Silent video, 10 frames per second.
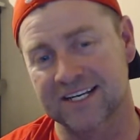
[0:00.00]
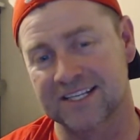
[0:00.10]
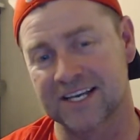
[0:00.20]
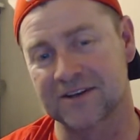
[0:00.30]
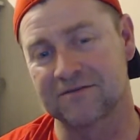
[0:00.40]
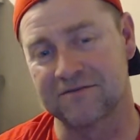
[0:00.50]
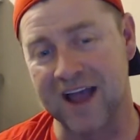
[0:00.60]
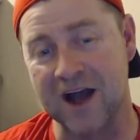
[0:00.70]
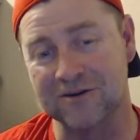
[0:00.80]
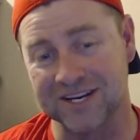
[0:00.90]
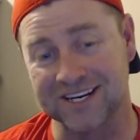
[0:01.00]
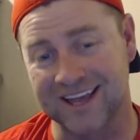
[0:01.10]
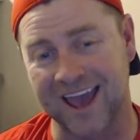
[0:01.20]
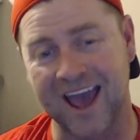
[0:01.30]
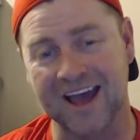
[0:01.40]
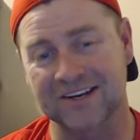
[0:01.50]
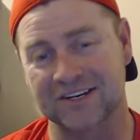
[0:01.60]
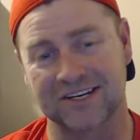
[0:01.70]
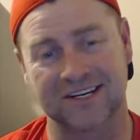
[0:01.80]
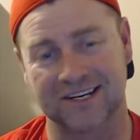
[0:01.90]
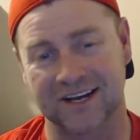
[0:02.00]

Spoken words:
that you found in cash.